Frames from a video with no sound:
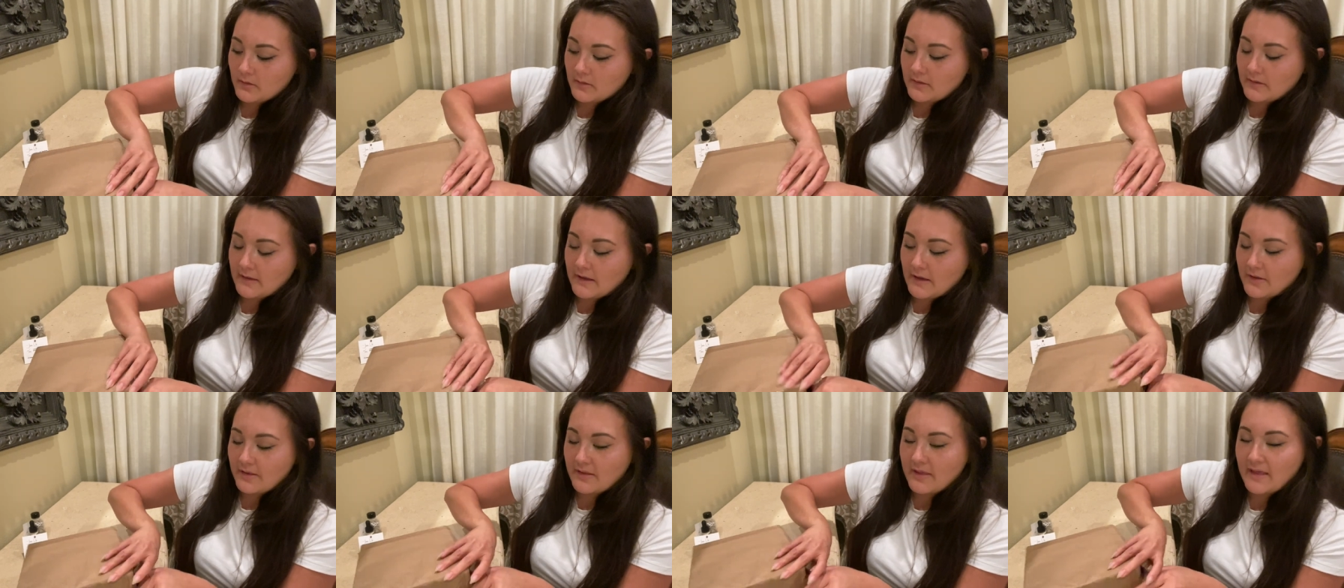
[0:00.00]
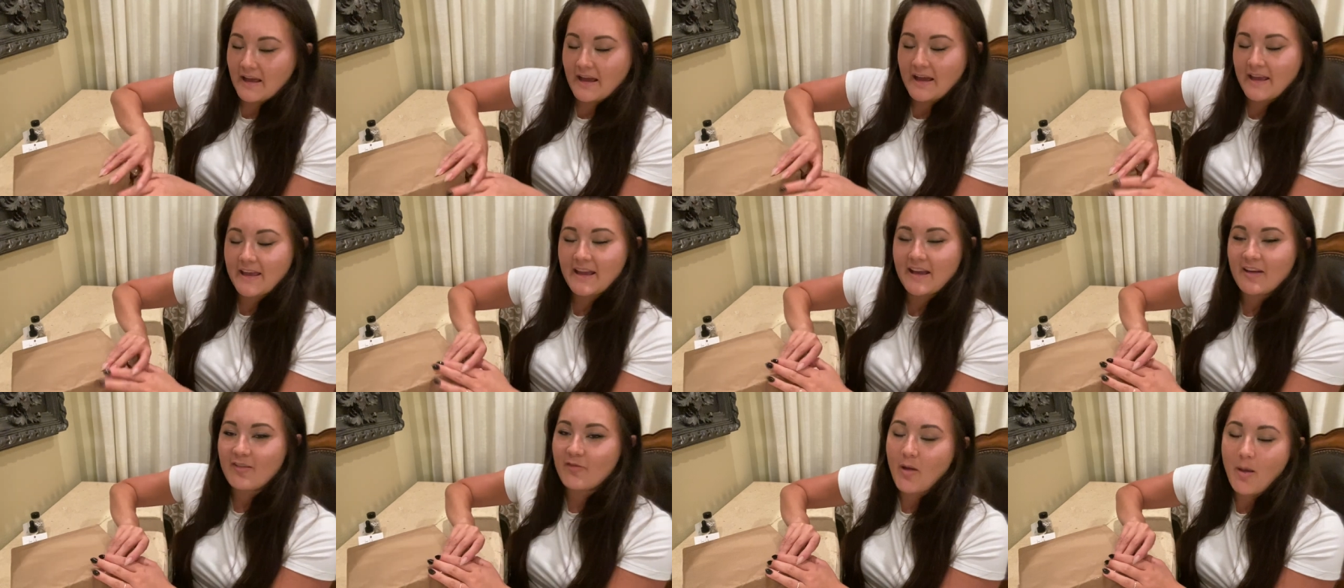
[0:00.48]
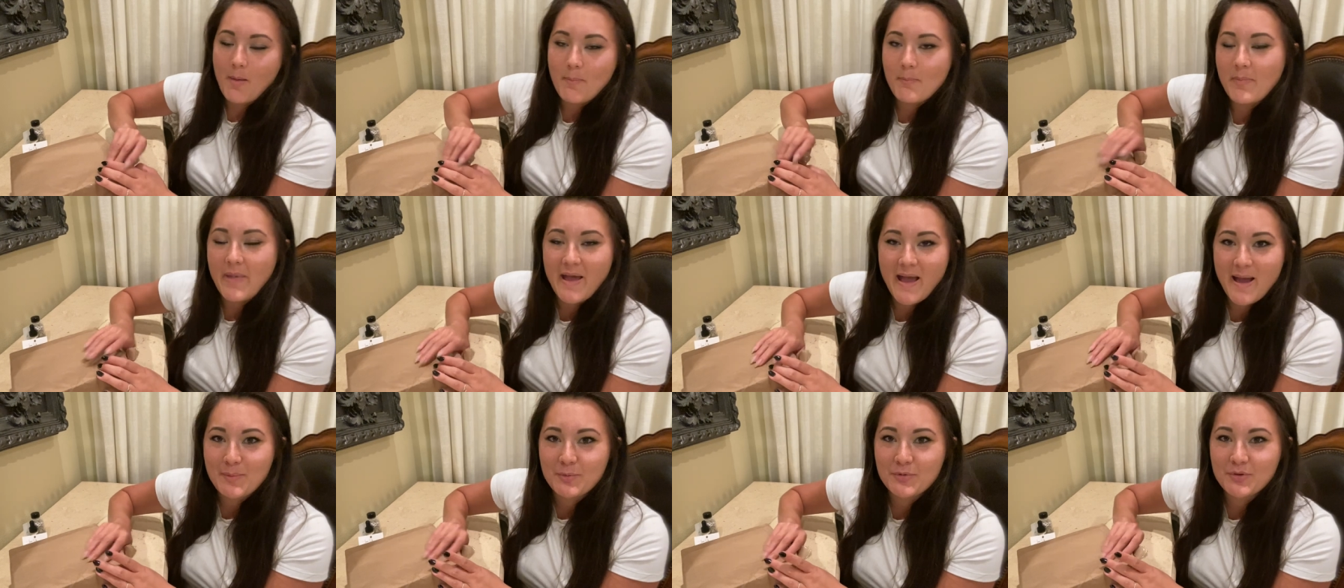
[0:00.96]
now that I have
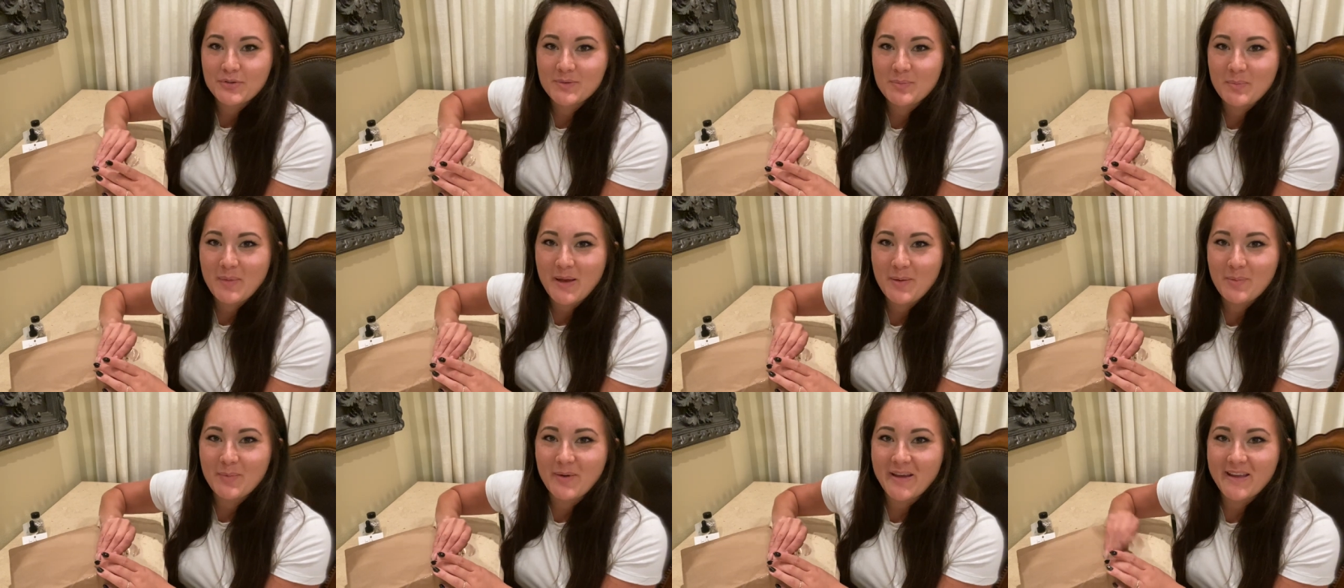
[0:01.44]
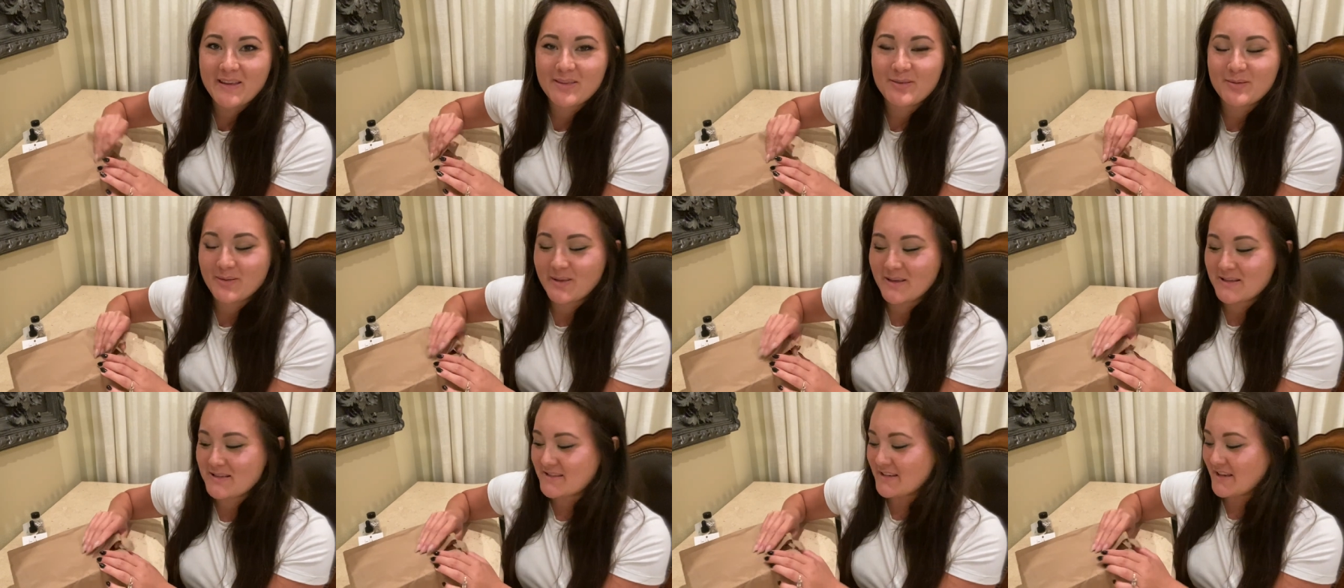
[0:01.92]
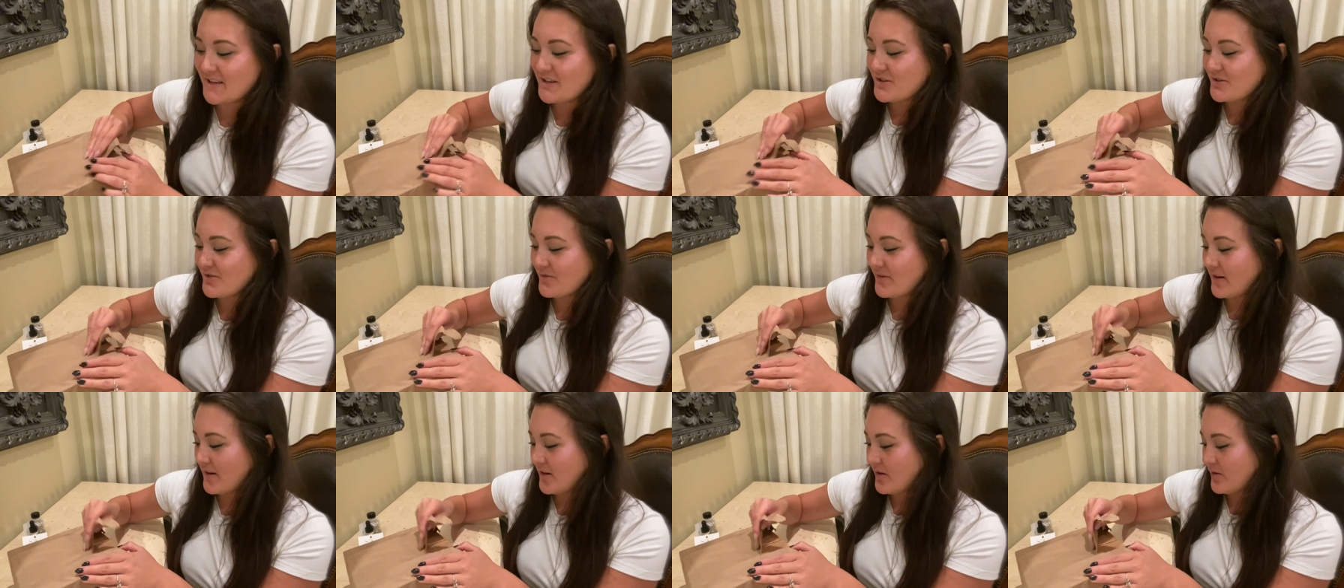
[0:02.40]
babbled my way through this intro.